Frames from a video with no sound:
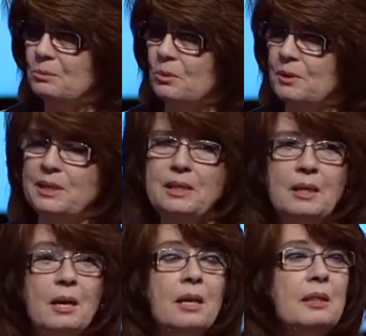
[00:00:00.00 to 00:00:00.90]

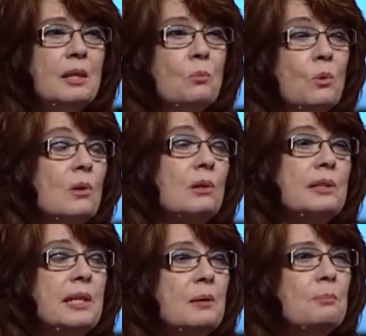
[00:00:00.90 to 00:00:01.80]
world,
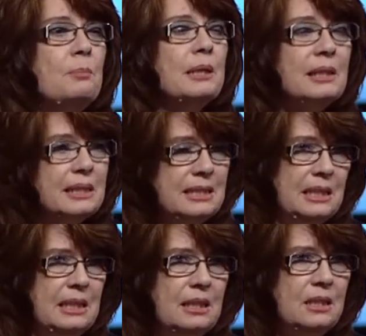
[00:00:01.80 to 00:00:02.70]
the
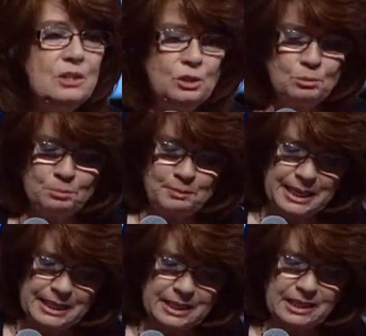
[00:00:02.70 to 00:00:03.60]
ability to
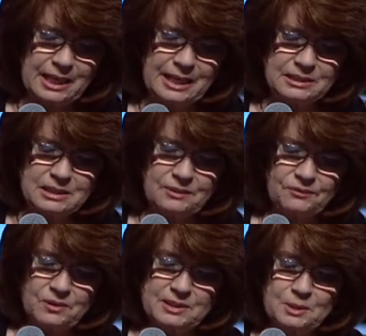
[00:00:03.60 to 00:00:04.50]
make a
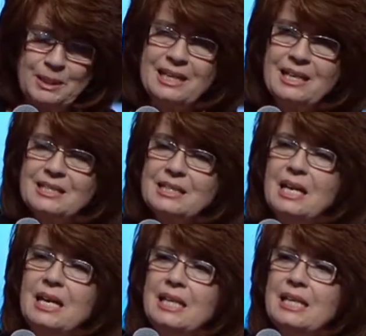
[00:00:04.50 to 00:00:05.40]
difference. Because
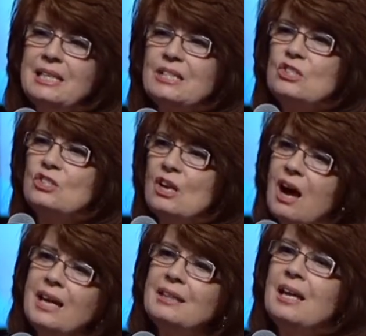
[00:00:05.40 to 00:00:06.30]
it is
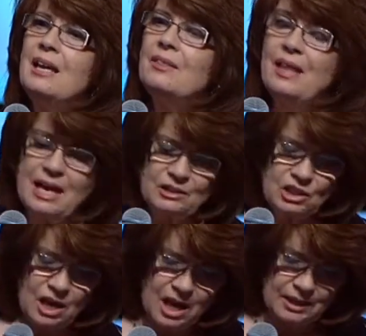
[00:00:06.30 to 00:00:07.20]
not that
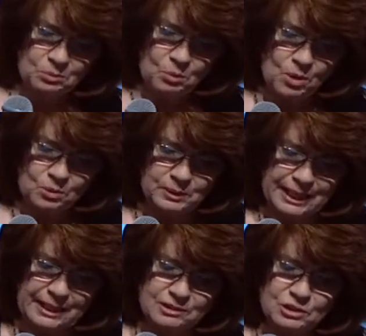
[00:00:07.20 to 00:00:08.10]
God won't
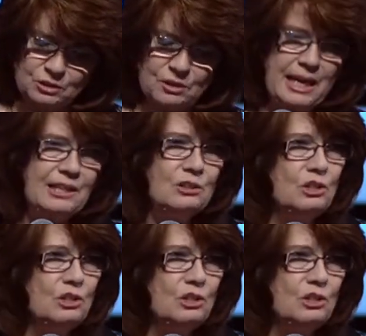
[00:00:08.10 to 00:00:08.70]
answer and